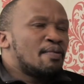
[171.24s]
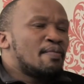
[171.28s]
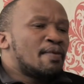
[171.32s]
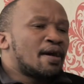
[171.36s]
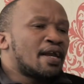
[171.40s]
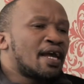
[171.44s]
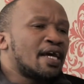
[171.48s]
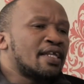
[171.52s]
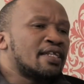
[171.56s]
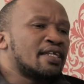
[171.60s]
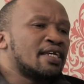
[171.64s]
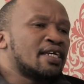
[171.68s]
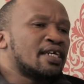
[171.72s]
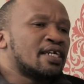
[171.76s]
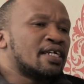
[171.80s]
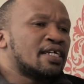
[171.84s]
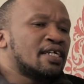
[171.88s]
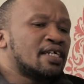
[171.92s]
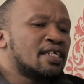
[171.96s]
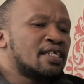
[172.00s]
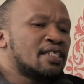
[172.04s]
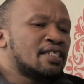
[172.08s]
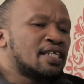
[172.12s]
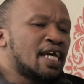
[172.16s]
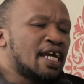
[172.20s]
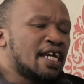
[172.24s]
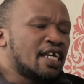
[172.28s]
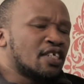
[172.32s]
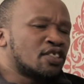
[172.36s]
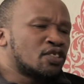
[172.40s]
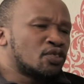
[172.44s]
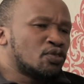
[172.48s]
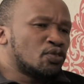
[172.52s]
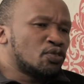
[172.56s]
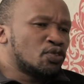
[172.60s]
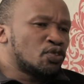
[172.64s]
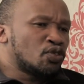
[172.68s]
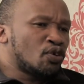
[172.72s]
But I think the
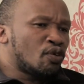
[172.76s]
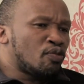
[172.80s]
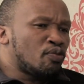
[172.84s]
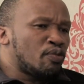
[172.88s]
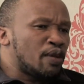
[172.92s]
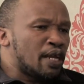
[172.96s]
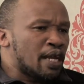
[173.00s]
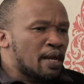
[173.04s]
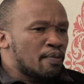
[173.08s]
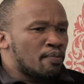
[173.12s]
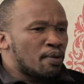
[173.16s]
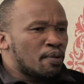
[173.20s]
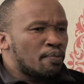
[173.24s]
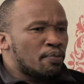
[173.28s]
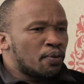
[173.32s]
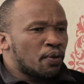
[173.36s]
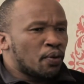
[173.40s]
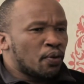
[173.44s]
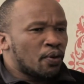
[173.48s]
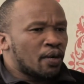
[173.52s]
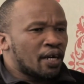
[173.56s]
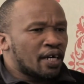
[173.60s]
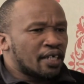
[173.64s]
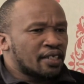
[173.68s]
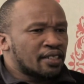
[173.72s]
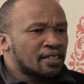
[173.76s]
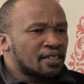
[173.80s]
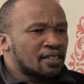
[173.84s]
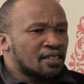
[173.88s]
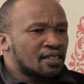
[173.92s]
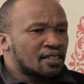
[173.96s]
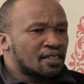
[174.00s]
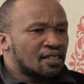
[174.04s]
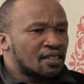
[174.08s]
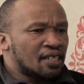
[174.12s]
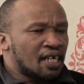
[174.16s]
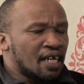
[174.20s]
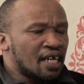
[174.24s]
issues of labor brokers,
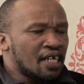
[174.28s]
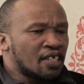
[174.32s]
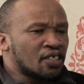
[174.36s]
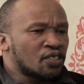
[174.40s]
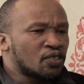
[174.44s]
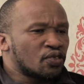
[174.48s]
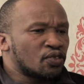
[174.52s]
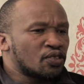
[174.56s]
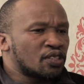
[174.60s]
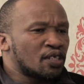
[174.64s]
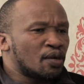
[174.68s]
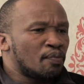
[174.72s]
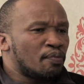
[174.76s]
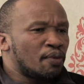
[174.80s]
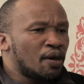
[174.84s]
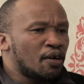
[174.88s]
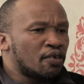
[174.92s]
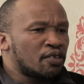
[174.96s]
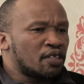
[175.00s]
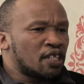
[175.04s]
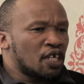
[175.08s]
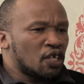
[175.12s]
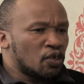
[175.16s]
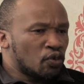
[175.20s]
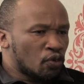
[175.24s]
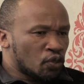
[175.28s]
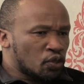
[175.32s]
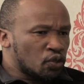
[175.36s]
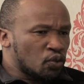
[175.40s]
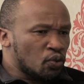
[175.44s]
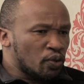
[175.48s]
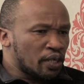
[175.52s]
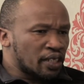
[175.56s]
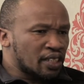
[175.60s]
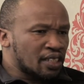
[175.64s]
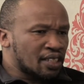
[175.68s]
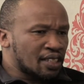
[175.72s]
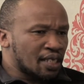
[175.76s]
the issues about the youth
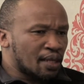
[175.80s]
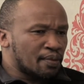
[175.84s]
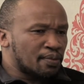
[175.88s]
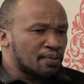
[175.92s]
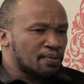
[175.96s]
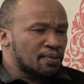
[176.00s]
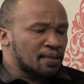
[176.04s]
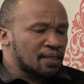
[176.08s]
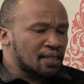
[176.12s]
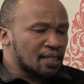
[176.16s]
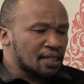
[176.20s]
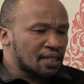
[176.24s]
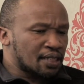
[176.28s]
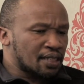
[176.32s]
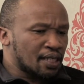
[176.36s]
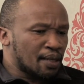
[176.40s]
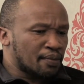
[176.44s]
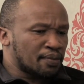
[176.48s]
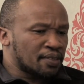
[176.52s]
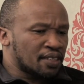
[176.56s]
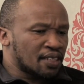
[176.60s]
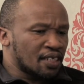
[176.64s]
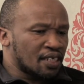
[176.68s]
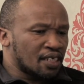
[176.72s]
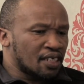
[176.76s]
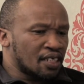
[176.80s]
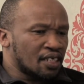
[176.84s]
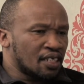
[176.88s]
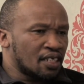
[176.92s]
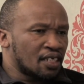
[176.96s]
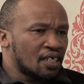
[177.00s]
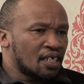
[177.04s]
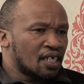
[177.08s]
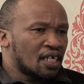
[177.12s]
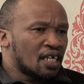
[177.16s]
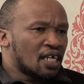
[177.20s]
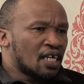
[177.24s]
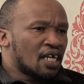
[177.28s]
wage subsidy,
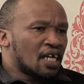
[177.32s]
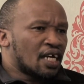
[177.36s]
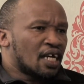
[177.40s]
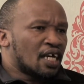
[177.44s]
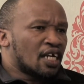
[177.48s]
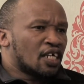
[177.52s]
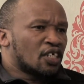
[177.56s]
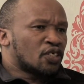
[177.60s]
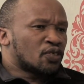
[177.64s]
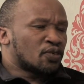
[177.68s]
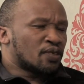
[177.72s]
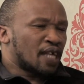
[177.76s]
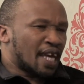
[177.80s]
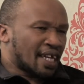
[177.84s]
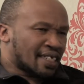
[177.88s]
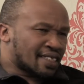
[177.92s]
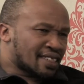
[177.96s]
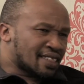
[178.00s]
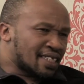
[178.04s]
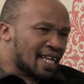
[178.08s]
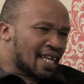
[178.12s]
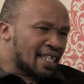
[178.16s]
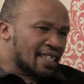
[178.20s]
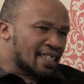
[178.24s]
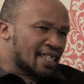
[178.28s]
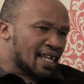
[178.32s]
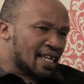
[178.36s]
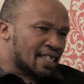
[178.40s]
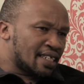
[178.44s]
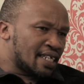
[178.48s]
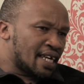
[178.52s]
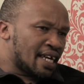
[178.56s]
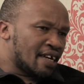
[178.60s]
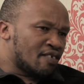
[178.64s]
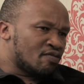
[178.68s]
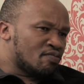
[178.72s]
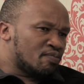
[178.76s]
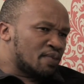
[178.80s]
to the extent that
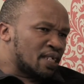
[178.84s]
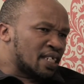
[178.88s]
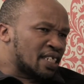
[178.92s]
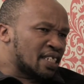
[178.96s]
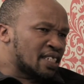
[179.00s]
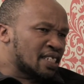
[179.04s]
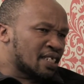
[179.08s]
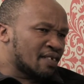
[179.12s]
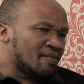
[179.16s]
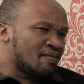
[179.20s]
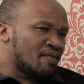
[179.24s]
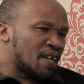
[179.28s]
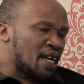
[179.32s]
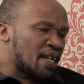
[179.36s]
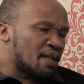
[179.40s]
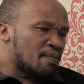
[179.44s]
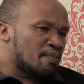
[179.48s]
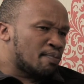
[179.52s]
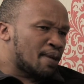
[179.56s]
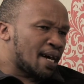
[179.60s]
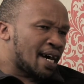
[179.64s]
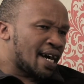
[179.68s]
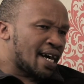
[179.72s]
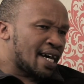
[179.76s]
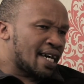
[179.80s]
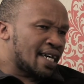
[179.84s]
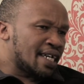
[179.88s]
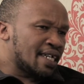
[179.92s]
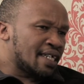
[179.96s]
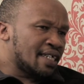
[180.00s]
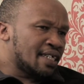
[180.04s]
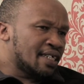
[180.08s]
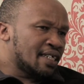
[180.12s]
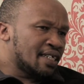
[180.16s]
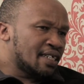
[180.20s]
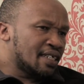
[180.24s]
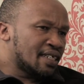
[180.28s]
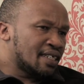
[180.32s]
they have been driven by
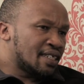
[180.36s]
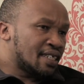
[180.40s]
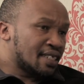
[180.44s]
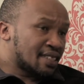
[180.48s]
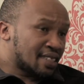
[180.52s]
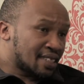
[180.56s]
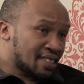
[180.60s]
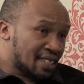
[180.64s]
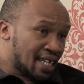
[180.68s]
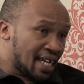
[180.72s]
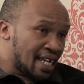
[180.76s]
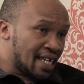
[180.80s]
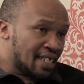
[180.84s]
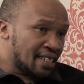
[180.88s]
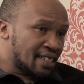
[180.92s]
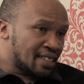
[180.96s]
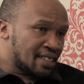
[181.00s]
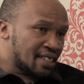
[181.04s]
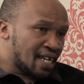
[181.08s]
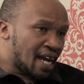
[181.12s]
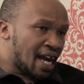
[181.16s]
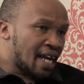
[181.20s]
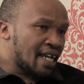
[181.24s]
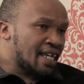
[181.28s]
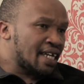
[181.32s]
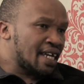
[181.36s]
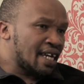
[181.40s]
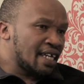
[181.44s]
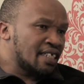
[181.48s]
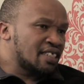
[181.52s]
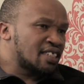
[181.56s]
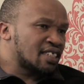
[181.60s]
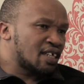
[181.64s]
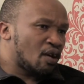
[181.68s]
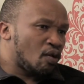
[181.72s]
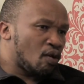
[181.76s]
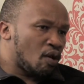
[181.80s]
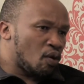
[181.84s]
the state
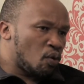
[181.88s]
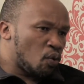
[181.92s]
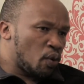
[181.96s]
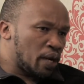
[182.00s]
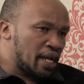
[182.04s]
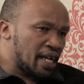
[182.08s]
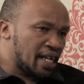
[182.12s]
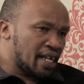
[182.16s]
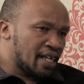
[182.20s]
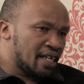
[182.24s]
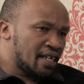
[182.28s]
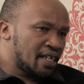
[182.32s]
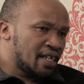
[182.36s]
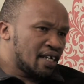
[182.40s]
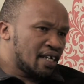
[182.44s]
against our will.